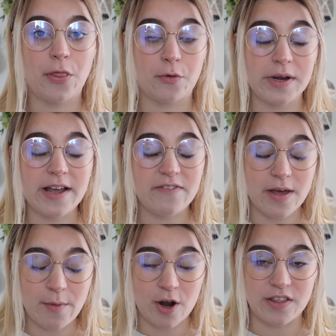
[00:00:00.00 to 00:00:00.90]
3 of
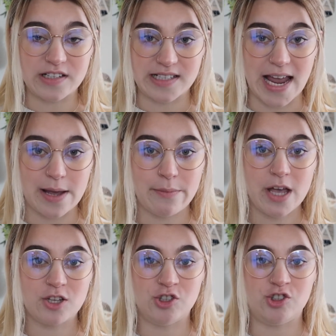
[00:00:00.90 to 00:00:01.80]
them are the same,
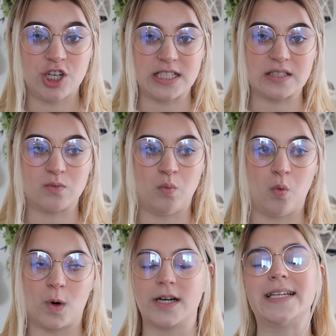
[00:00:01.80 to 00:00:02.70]
just
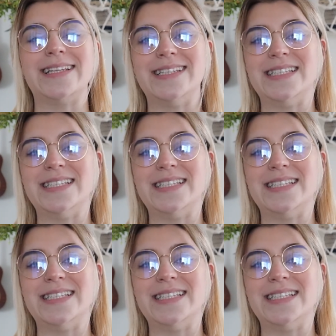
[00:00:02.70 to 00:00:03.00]
worded